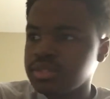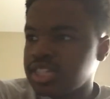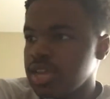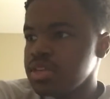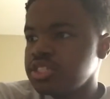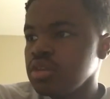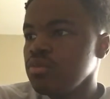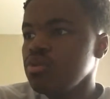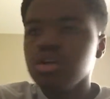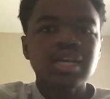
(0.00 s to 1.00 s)
Give me some
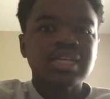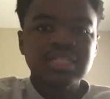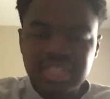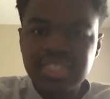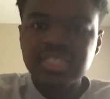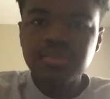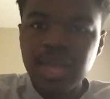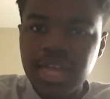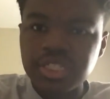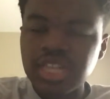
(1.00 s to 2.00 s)
more decent
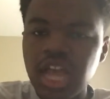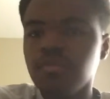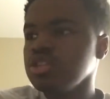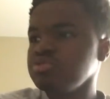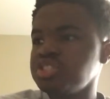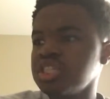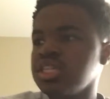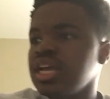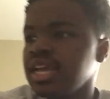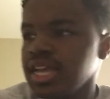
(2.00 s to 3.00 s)
matches.
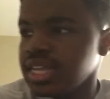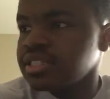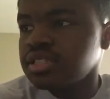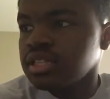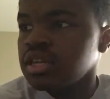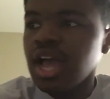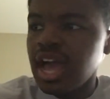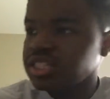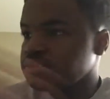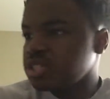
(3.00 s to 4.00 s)
Evolution is,
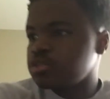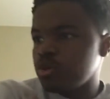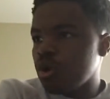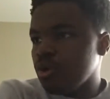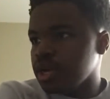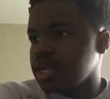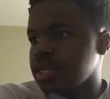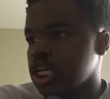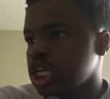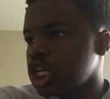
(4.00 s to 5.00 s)
as of this
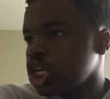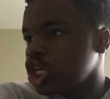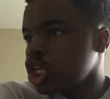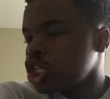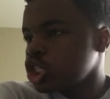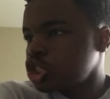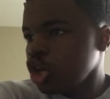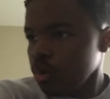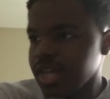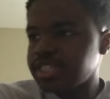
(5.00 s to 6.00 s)
recording,
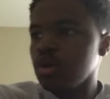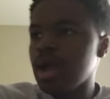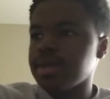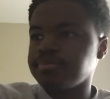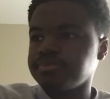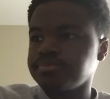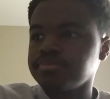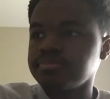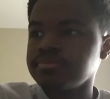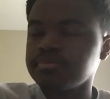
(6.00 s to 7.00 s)
2 weeks away.
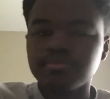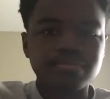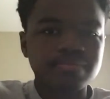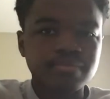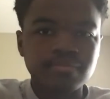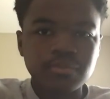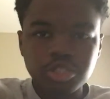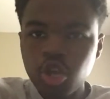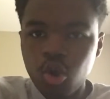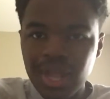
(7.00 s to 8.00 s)

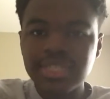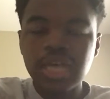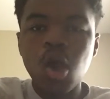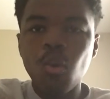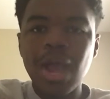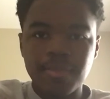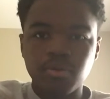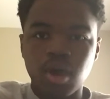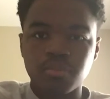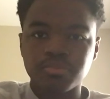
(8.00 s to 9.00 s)
2 weeks away,
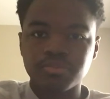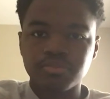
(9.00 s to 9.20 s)
bro.